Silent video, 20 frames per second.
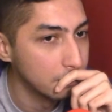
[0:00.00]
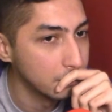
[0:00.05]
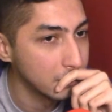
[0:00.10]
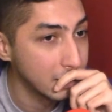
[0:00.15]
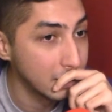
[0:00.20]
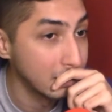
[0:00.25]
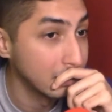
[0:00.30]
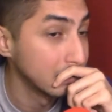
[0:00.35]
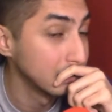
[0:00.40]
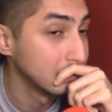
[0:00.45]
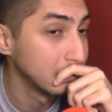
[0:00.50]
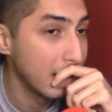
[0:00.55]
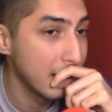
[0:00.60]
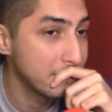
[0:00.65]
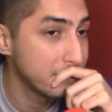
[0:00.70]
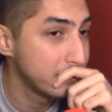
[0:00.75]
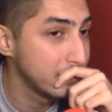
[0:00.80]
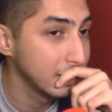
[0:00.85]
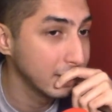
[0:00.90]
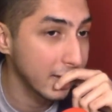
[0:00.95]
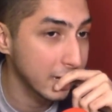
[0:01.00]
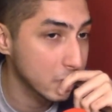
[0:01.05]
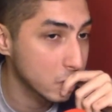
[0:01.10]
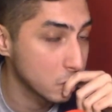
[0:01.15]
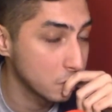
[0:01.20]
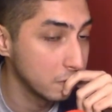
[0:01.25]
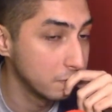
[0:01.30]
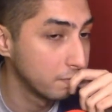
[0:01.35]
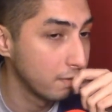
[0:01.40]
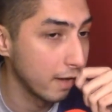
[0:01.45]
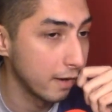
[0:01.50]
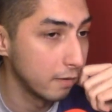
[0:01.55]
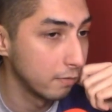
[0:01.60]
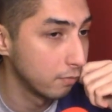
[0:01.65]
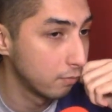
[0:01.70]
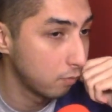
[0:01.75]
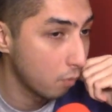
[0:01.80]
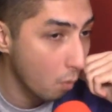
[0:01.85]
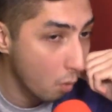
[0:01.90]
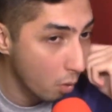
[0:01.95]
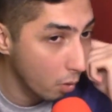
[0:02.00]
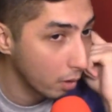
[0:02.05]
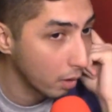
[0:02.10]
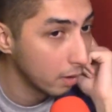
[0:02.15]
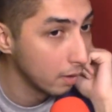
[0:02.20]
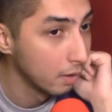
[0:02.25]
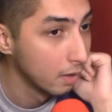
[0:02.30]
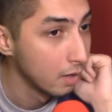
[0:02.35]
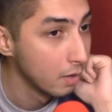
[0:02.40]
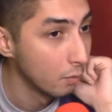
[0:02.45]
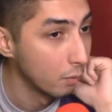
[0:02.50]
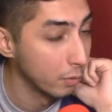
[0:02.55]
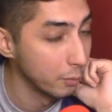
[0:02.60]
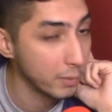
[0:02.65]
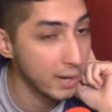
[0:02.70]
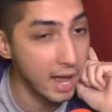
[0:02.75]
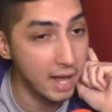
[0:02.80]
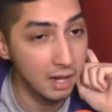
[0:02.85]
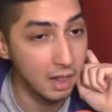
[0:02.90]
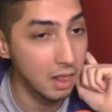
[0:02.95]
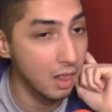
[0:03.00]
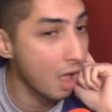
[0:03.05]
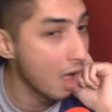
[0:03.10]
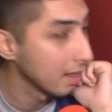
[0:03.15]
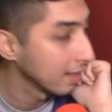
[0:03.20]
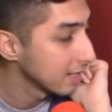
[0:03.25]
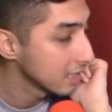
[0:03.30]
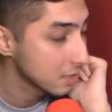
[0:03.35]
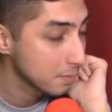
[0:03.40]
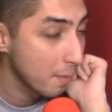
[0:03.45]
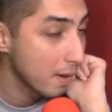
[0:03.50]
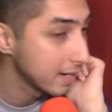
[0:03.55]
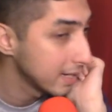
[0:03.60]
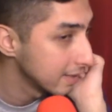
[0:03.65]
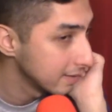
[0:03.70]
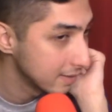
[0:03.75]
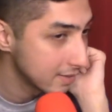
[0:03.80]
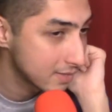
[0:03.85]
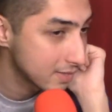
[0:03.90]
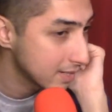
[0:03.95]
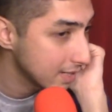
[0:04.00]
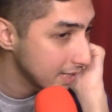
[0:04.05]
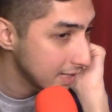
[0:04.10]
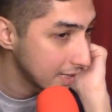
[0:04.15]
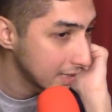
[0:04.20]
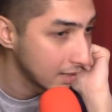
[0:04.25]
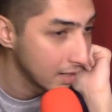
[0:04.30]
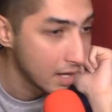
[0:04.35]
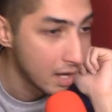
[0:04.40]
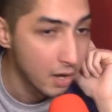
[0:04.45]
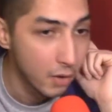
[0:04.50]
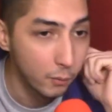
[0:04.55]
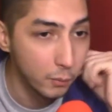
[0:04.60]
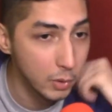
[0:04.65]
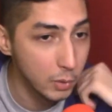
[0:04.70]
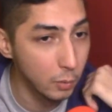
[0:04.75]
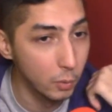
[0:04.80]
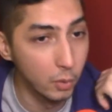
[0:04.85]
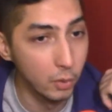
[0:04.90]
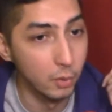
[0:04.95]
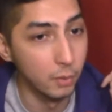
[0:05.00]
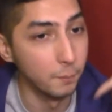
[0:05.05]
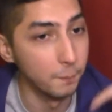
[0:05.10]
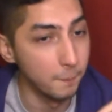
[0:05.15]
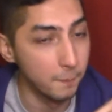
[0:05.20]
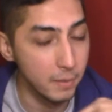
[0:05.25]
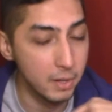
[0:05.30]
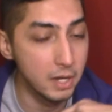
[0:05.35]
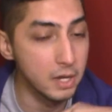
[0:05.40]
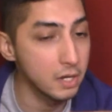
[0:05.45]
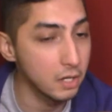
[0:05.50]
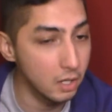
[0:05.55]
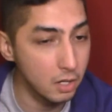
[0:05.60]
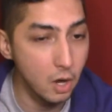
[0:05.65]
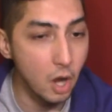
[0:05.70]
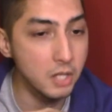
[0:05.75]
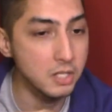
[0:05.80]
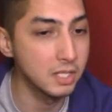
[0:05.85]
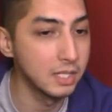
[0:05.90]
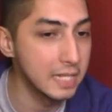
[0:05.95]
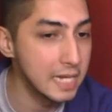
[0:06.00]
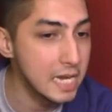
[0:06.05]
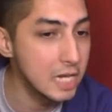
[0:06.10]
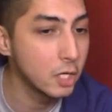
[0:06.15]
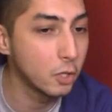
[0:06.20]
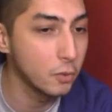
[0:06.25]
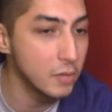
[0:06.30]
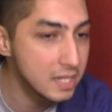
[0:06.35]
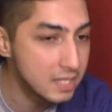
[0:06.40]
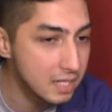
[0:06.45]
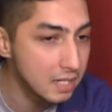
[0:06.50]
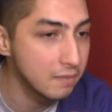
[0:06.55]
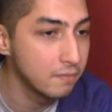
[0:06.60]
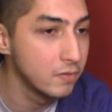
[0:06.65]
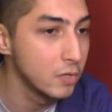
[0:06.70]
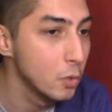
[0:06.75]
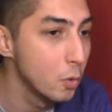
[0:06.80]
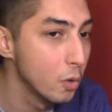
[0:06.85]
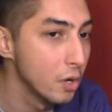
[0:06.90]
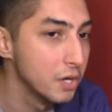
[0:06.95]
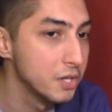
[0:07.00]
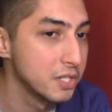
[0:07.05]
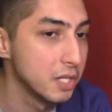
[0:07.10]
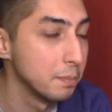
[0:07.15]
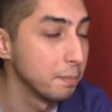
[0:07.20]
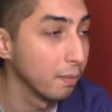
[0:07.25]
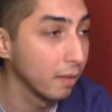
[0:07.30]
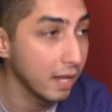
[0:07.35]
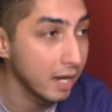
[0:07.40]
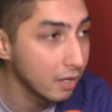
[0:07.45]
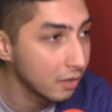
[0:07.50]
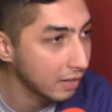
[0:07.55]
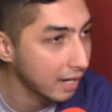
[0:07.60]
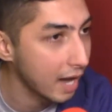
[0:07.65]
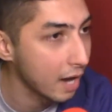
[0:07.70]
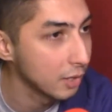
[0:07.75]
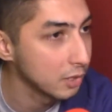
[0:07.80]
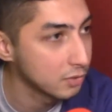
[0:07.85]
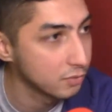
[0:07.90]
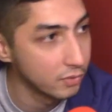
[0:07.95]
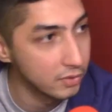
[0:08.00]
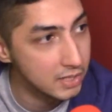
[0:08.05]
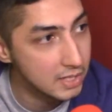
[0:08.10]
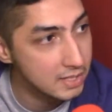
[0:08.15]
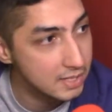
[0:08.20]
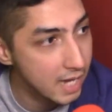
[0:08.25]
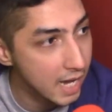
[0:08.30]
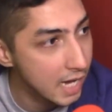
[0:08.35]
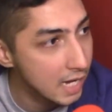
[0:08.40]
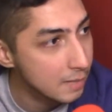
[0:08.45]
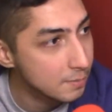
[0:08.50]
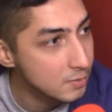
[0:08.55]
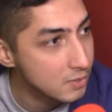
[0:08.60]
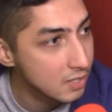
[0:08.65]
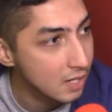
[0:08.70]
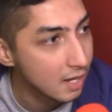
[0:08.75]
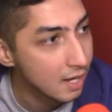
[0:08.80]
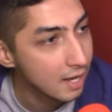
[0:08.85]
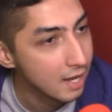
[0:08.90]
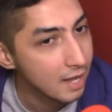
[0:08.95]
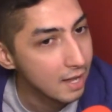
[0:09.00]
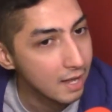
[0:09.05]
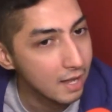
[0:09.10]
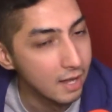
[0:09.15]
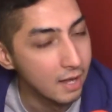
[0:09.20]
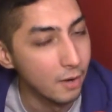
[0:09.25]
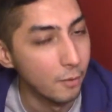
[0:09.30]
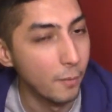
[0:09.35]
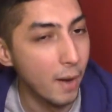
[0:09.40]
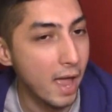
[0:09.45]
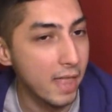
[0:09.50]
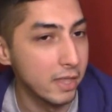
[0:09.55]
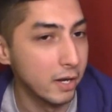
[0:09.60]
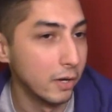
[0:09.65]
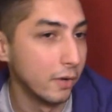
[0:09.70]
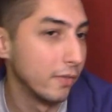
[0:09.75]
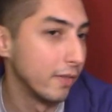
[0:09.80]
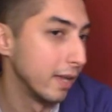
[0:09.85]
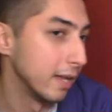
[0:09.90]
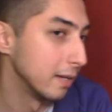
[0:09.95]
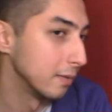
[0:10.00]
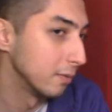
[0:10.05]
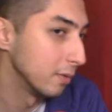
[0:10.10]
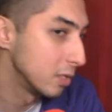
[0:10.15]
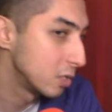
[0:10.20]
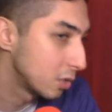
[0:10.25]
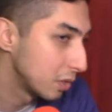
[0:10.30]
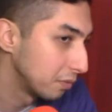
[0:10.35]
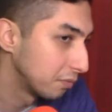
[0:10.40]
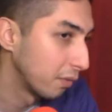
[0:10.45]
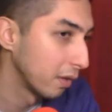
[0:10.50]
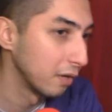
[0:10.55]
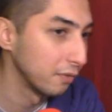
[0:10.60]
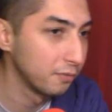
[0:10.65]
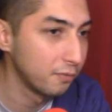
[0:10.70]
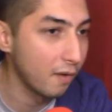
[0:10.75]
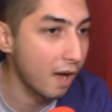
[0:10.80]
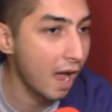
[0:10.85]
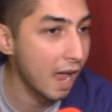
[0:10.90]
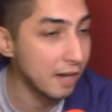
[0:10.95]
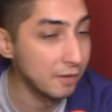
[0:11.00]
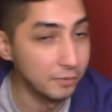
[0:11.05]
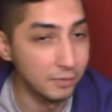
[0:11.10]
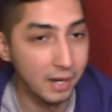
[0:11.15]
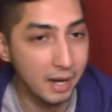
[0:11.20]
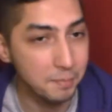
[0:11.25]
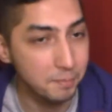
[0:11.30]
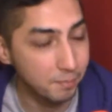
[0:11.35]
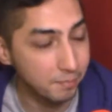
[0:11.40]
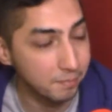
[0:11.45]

You know, I feel like Street Fighter 4, when we had a lot less money in the scene, we were constantly increasing viewers and player counts for these games, rather than in Street Fighter 5, where I